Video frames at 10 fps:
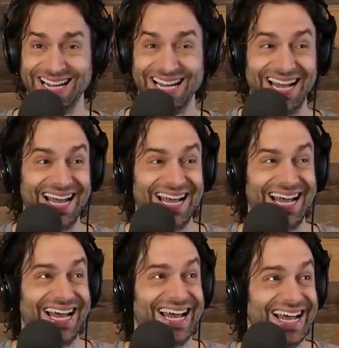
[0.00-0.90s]

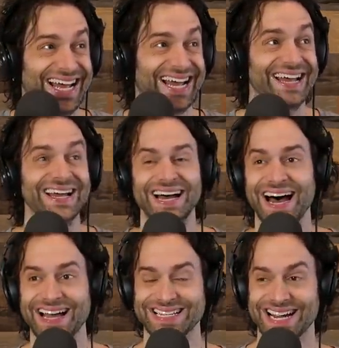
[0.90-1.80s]
I
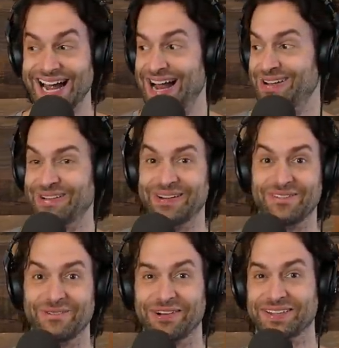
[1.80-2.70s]
was like, I don't know
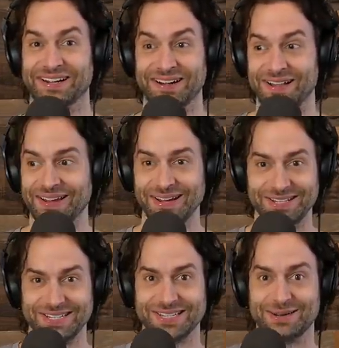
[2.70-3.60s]
even what to call it. You
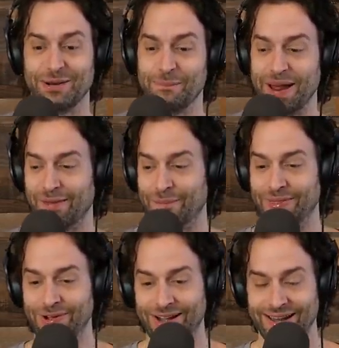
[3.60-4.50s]
should just go to the bathroom
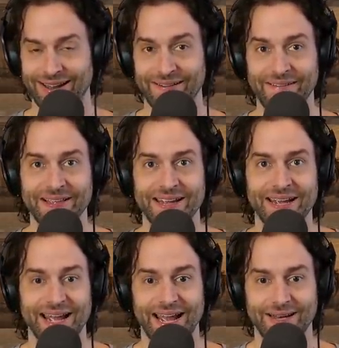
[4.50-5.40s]
and look at it.
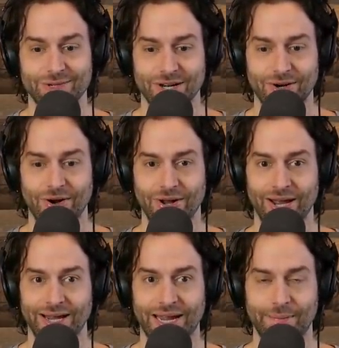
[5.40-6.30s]
And he was like, oh,
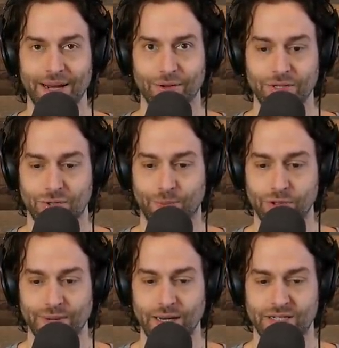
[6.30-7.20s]
yeah, he came back. Oh, there's
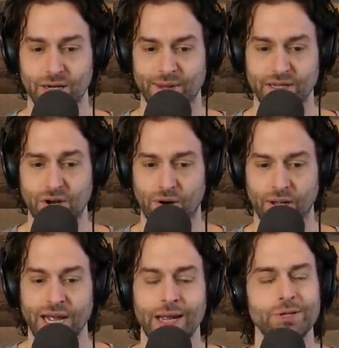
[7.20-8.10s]
bruise, man. It's going to be, it's all.
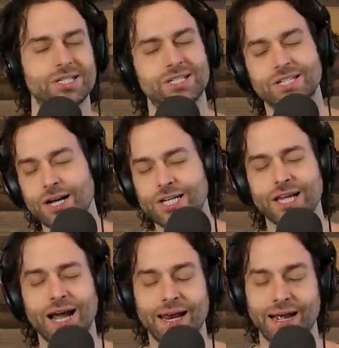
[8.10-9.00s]
He was such the
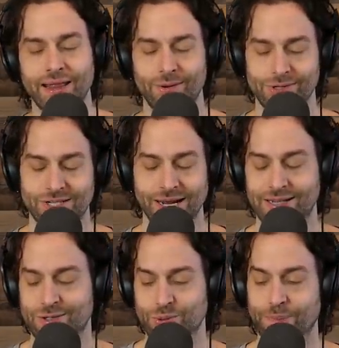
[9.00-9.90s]
kind of guy that was like,
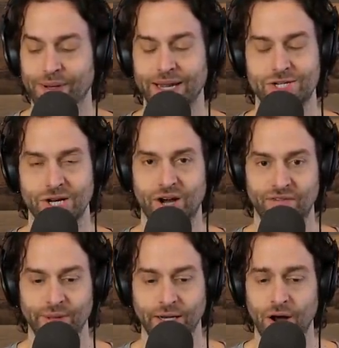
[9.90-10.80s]
just would play shit off.
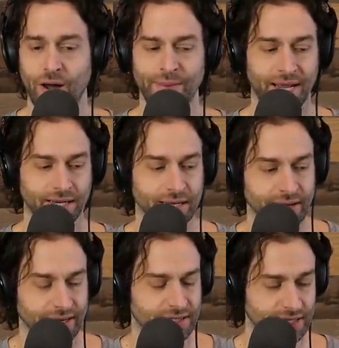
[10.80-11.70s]
He'd be like, oh, man,
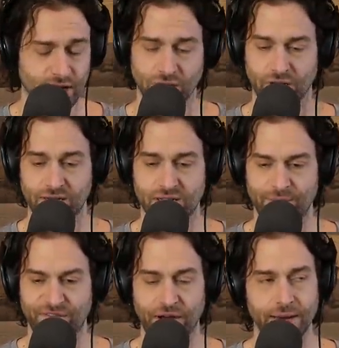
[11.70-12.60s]
it's all good. It's going
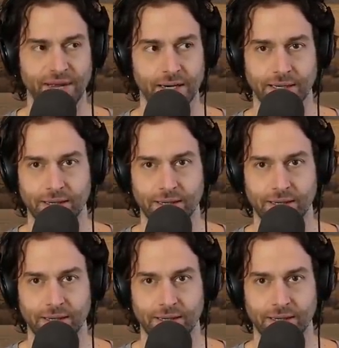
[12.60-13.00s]
to be fine, man.